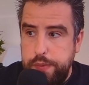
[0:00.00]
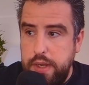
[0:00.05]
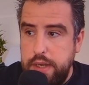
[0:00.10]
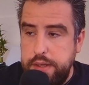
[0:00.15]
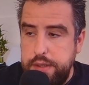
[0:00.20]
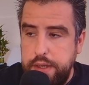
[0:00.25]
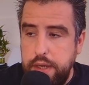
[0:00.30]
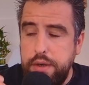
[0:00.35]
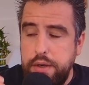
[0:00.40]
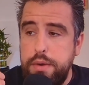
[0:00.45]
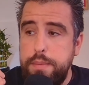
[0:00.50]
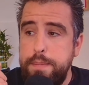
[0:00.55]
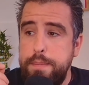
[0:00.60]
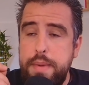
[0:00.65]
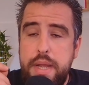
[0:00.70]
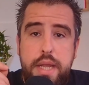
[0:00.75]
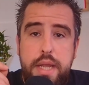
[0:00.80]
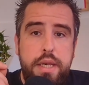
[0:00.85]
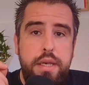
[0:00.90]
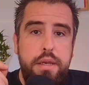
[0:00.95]
the other
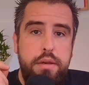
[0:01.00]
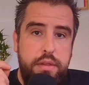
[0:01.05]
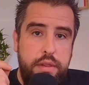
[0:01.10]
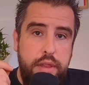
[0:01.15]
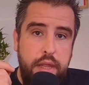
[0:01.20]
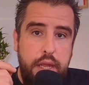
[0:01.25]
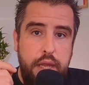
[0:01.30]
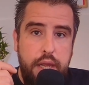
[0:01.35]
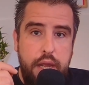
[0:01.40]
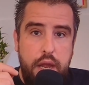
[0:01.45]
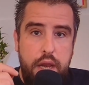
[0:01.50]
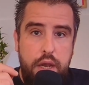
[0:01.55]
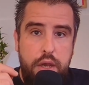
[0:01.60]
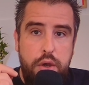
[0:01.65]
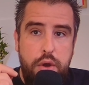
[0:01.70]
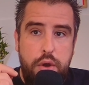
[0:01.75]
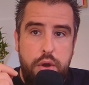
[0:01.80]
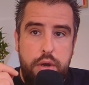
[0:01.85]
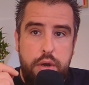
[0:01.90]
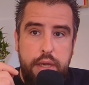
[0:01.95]
main thing I
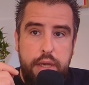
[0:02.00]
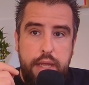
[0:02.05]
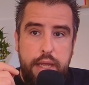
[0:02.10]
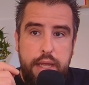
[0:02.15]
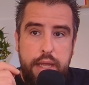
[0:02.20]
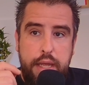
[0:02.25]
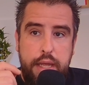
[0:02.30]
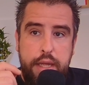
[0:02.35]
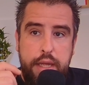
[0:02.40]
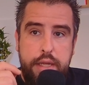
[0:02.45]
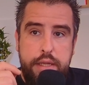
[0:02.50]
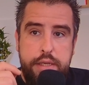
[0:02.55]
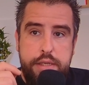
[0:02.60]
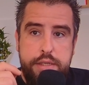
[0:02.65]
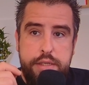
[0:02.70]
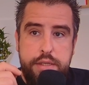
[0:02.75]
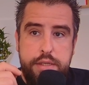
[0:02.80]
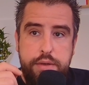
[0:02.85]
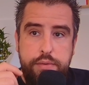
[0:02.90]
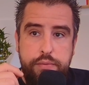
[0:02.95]
learned
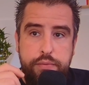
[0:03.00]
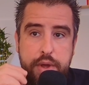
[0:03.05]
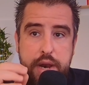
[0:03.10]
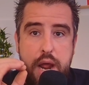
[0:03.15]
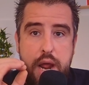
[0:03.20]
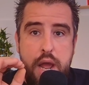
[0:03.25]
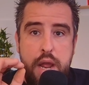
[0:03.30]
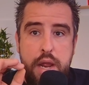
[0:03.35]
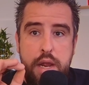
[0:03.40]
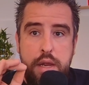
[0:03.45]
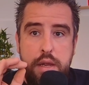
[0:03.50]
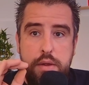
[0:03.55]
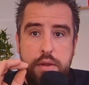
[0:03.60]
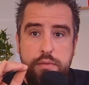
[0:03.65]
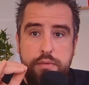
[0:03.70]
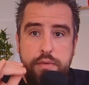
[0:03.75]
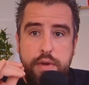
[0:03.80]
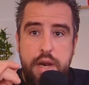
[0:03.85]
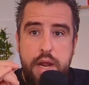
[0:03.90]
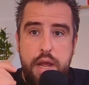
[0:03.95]
is when
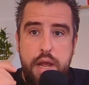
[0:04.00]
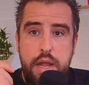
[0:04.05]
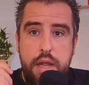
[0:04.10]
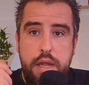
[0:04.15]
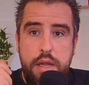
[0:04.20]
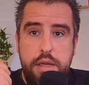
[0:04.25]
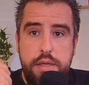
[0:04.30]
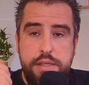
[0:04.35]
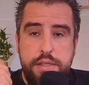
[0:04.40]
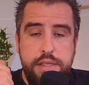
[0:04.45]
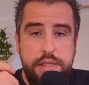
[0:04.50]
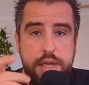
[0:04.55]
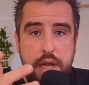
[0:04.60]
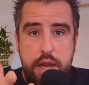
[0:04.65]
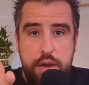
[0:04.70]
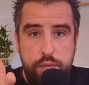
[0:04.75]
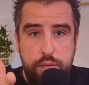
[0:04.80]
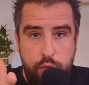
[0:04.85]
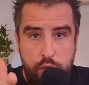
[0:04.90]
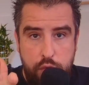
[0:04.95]
I
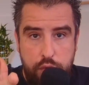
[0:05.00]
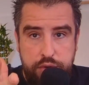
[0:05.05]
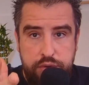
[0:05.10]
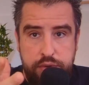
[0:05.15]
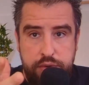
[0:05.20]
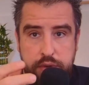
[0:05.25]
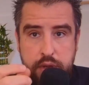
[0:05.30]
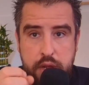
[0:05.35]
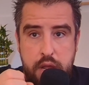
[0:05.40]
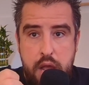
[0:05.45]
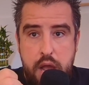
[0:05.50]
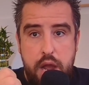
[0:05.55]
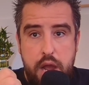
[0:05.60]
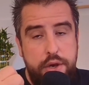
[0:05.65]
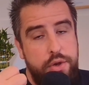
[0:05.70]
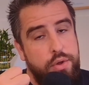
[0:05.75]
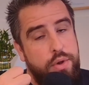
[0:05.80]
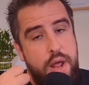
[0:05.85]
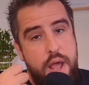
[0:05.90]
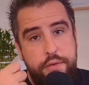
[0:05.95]
stain wood, I
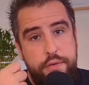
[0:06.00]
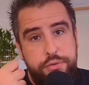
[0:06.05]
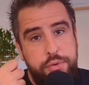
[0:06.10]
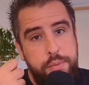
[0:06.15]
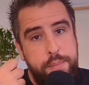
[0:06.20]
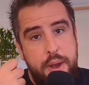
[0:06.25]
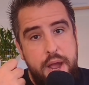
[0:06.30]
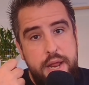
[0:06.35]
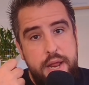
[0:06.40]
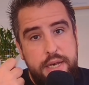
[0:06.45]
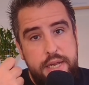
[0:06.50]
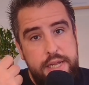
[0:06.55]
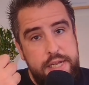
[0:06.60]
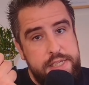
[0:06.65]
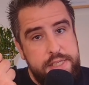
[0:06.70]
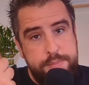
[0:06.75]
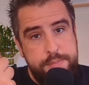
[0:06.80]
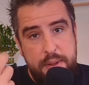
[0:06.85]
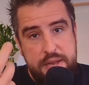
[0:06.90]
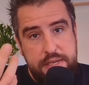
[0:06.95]
don't have to buy the
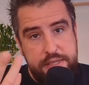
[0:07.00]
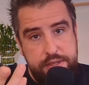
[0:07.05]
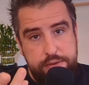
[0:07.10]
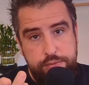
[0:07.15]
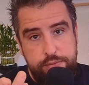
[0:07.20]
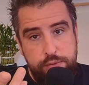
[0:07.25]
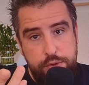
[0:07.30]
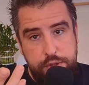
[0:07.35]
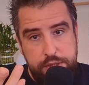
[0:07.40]
expensive wood